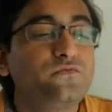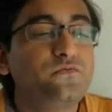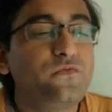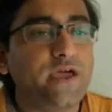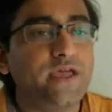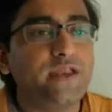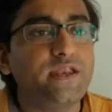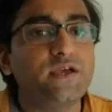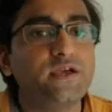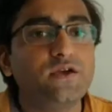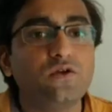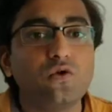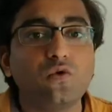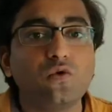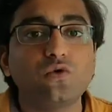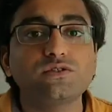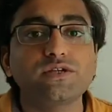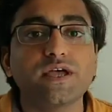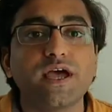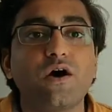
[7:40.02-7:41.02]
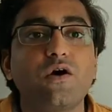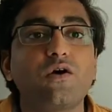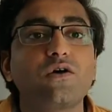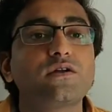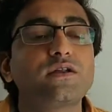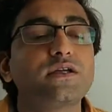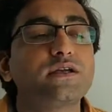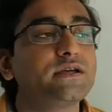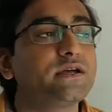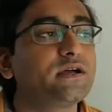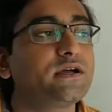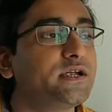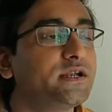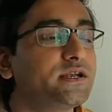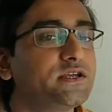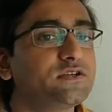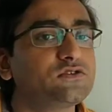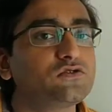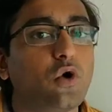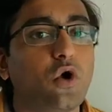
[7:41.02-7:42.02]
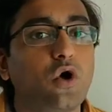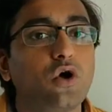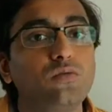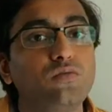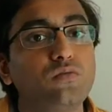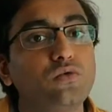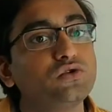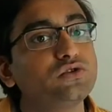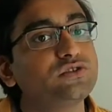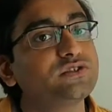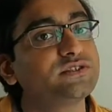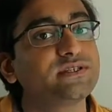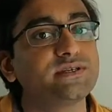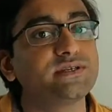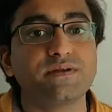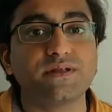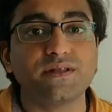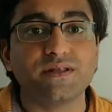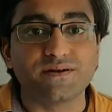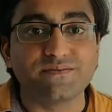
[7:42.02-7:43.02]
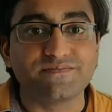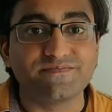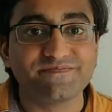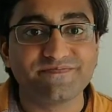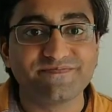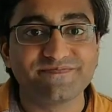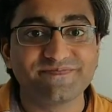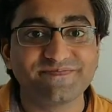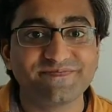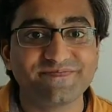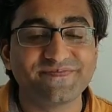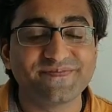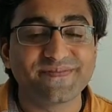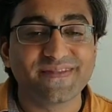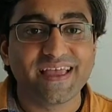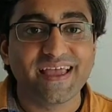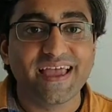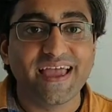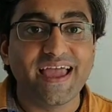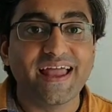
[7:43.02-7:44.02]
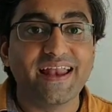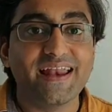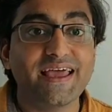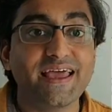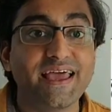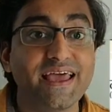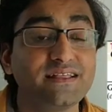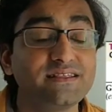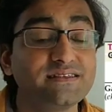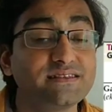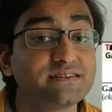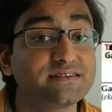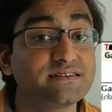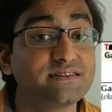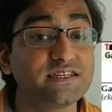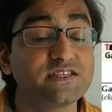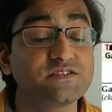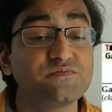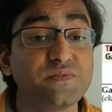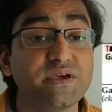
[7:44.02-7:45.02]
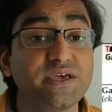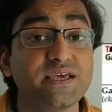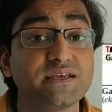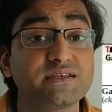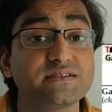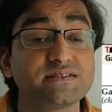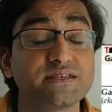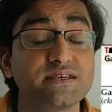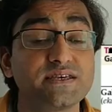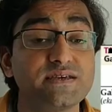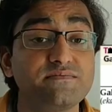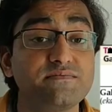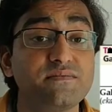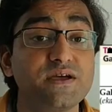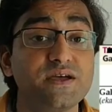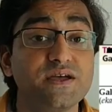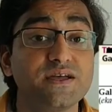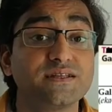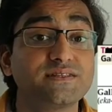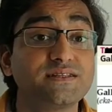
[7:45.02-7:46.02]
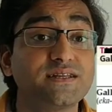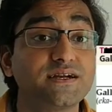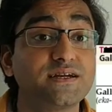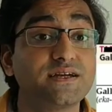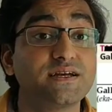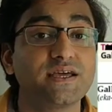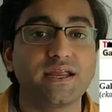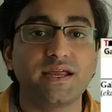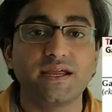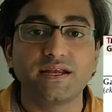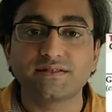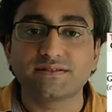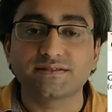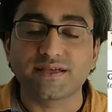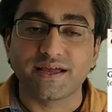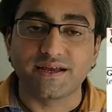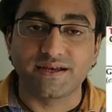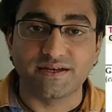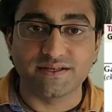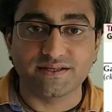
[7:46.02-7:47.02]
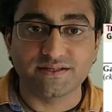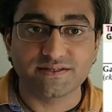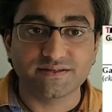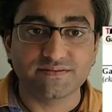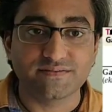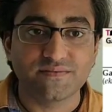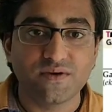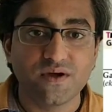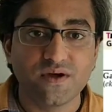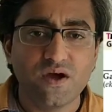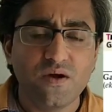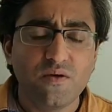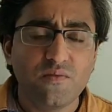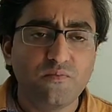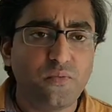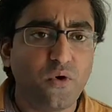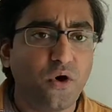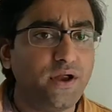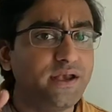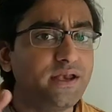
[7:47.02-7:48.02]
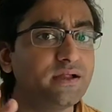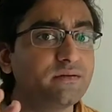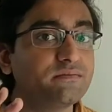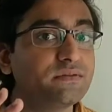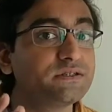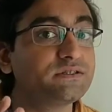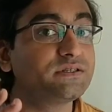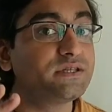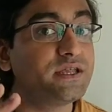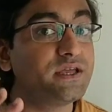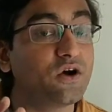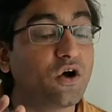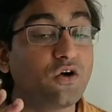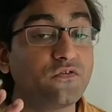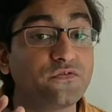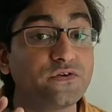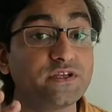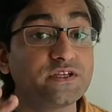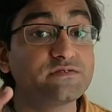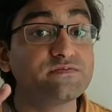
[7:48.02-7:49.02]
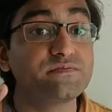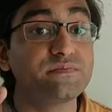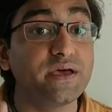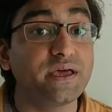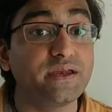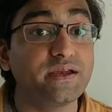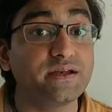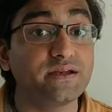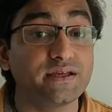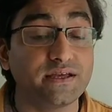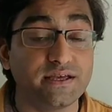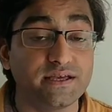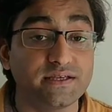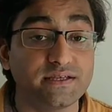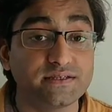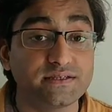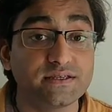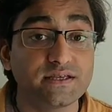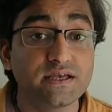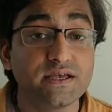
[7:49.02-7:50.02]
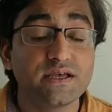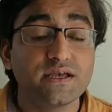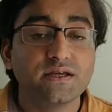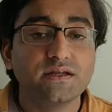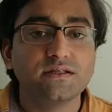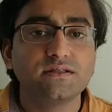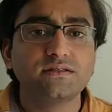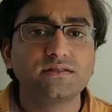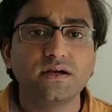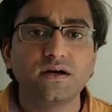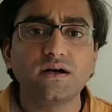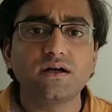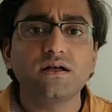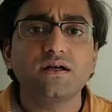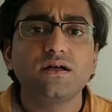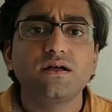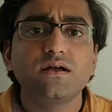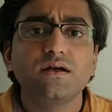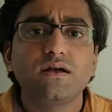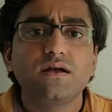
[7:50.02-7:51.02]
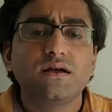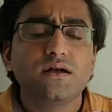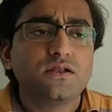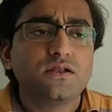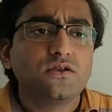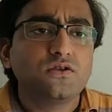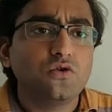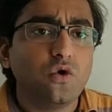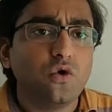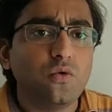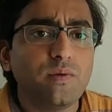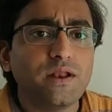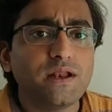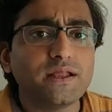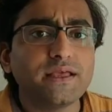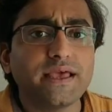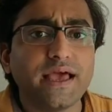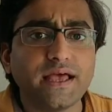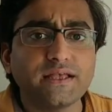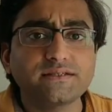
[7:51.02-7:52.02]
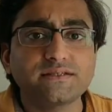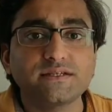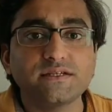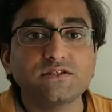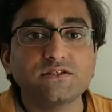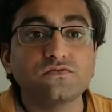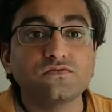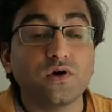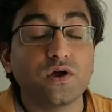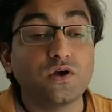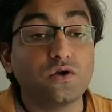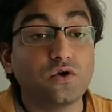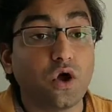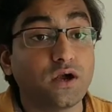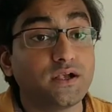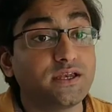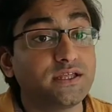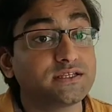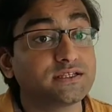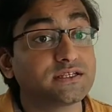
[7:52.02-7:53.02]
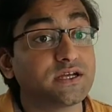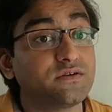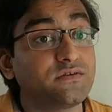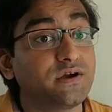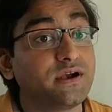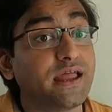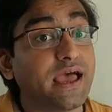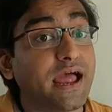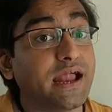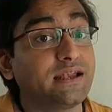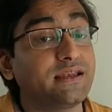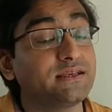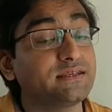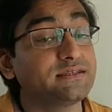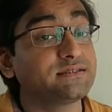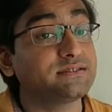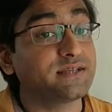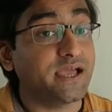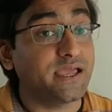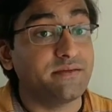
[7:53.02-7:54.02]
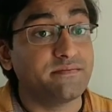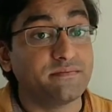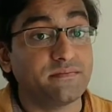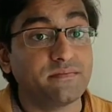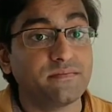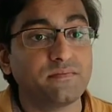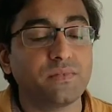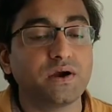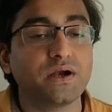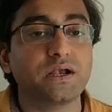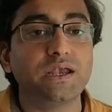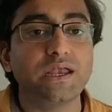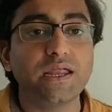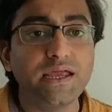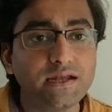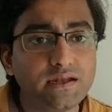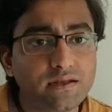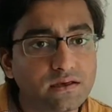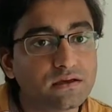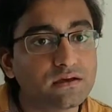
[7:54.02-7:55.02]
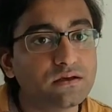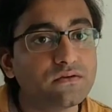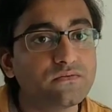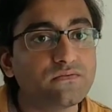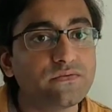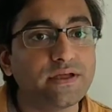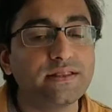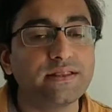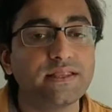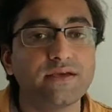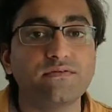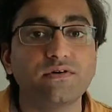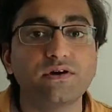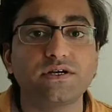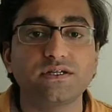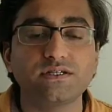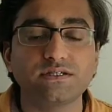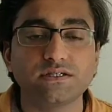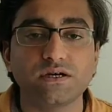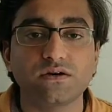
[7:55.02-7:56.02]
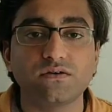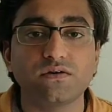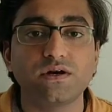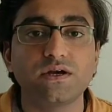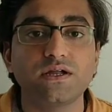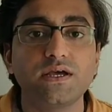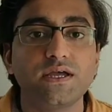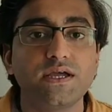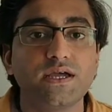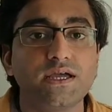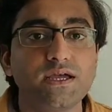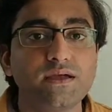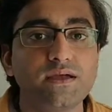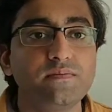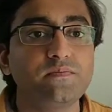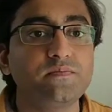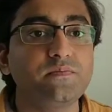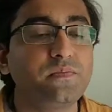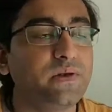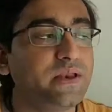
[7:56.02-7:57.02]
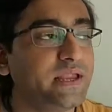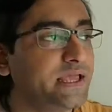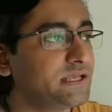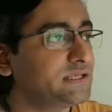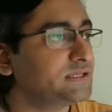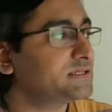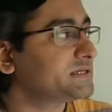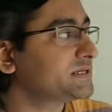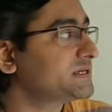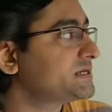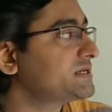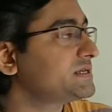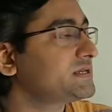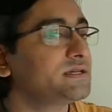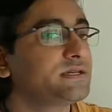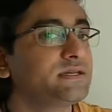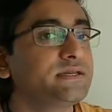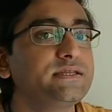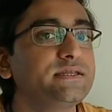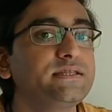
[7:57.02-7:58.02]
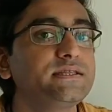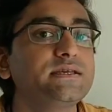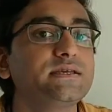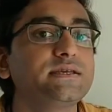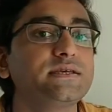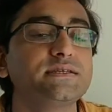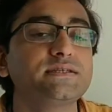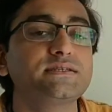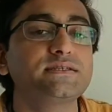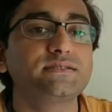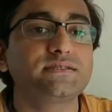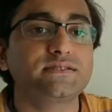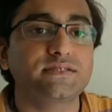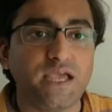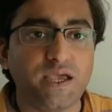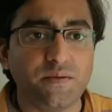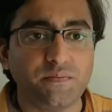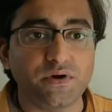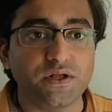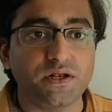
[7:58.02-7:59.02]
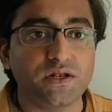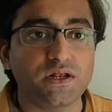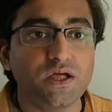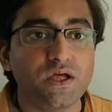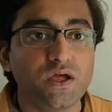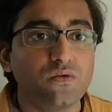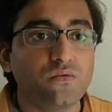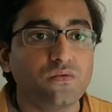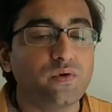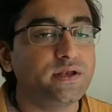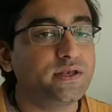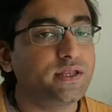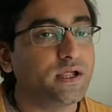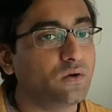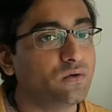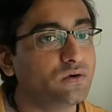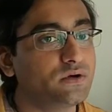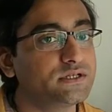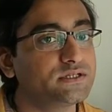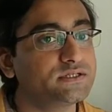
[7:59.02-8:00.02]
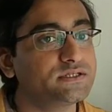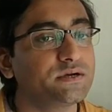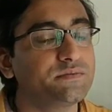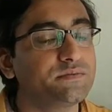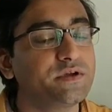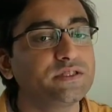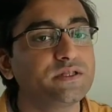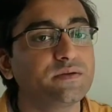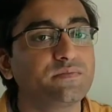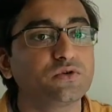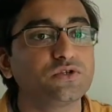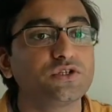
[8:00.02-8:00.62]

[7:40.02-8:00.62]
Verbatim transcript: very close or it is almost similar and hence this makes him the great scientist. Point number three of his merit is the noble gases were not discovered at his time but later when they were discovered he placed it in his table without disturbing the